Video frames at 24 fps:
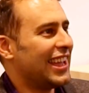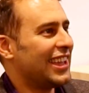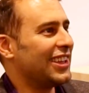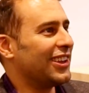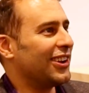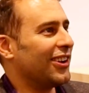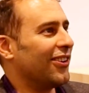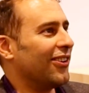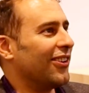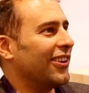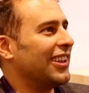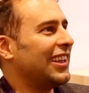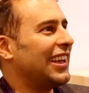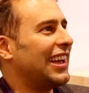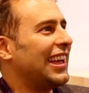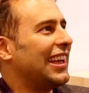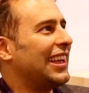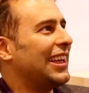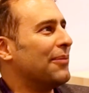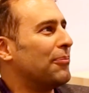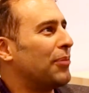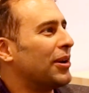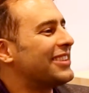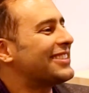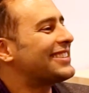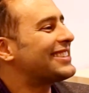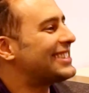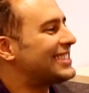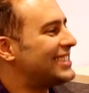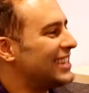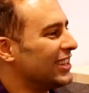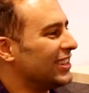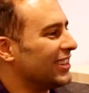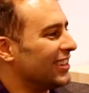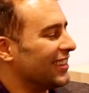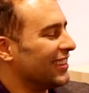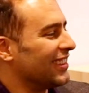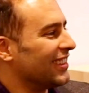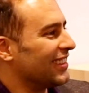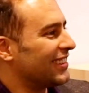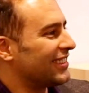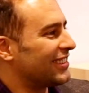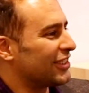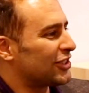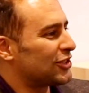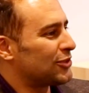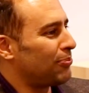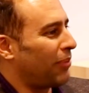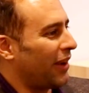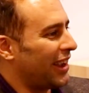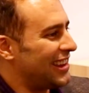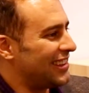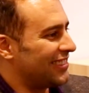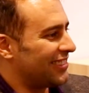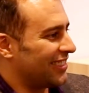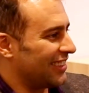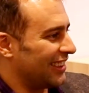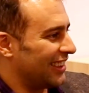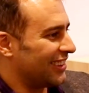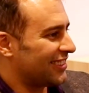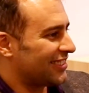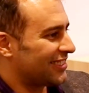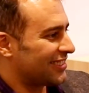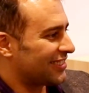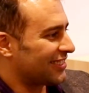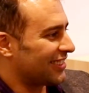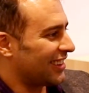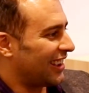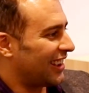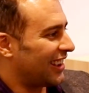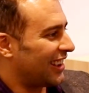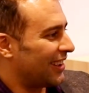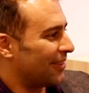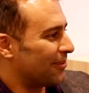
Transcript: you know, but still, despite this,